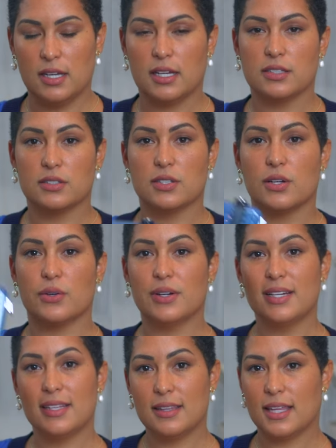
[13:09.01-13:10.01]
And so
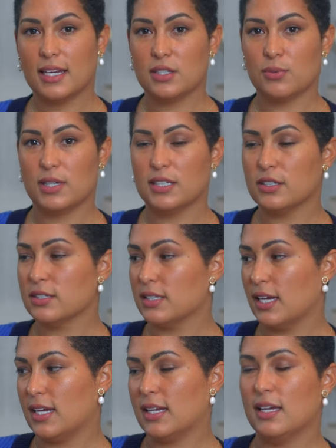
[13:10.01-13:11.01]
that is what it looks
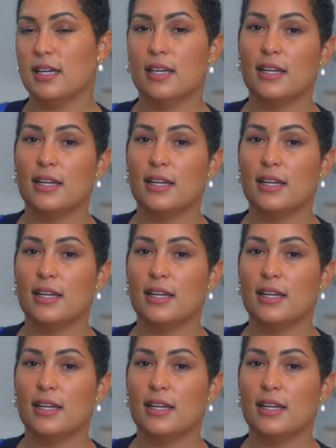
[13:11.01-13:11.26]
like.